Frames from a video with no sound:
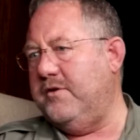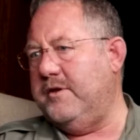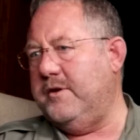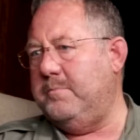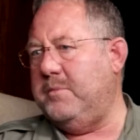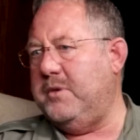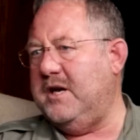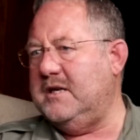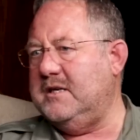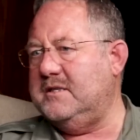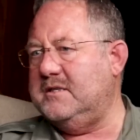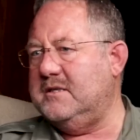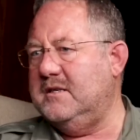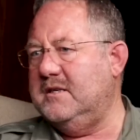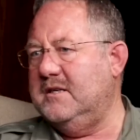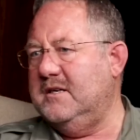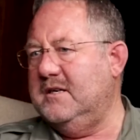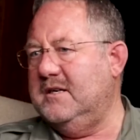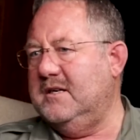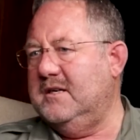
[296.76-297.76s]
place.
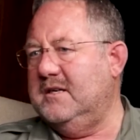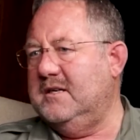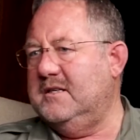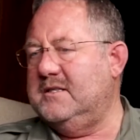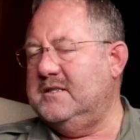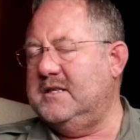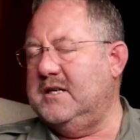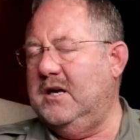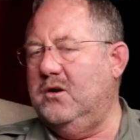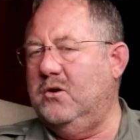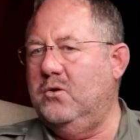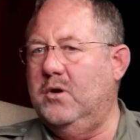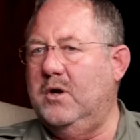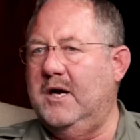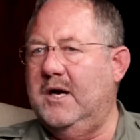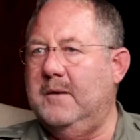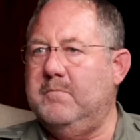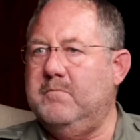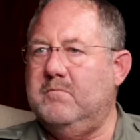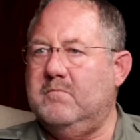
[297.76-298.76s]
Okay.
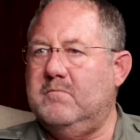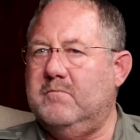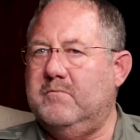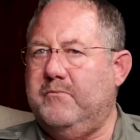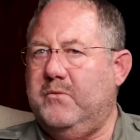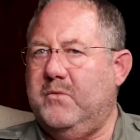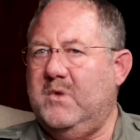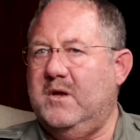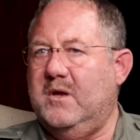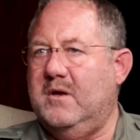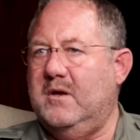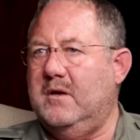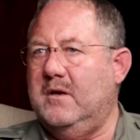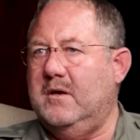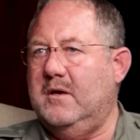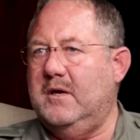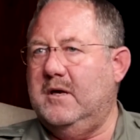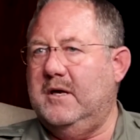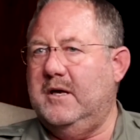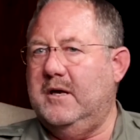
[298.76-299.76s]
So
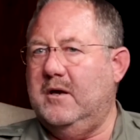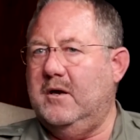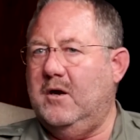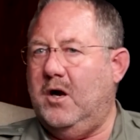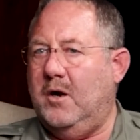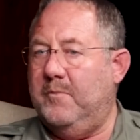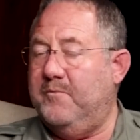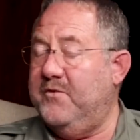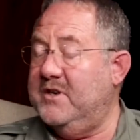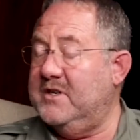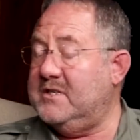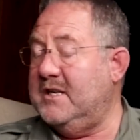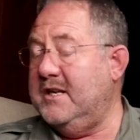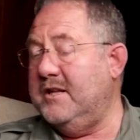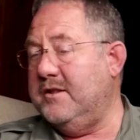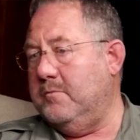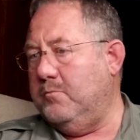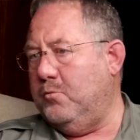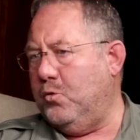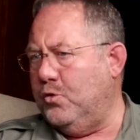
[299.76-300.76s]
obviously
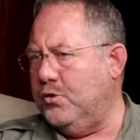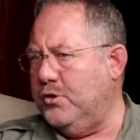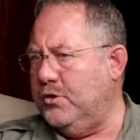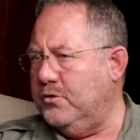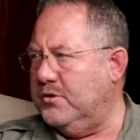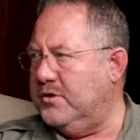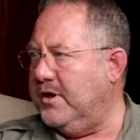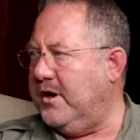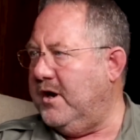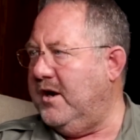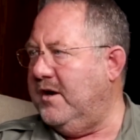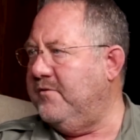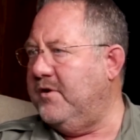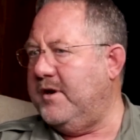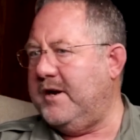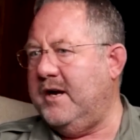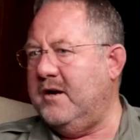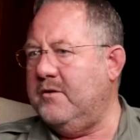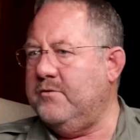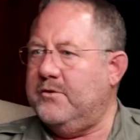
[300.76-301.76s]
the more you drive
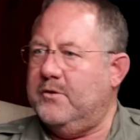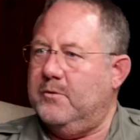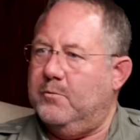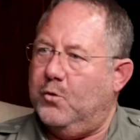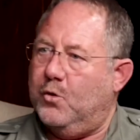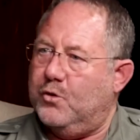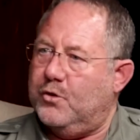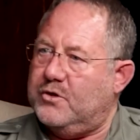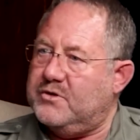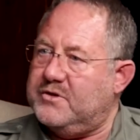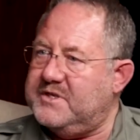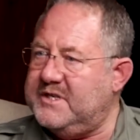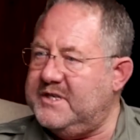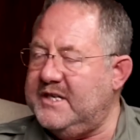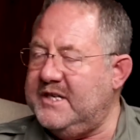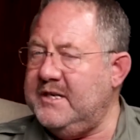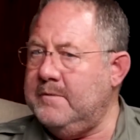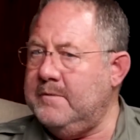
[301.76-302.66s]
around, the more you see.